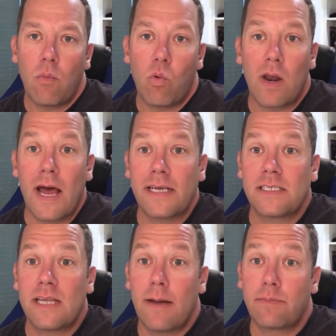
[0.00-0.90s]
when I
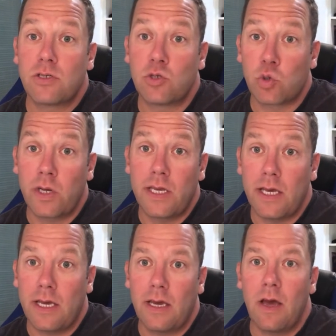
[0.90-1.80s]
stopped
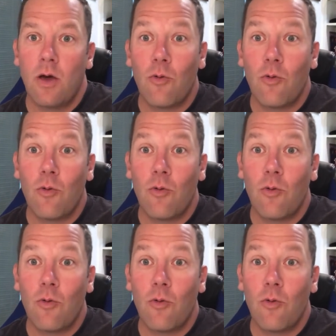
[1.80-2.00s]
drinking,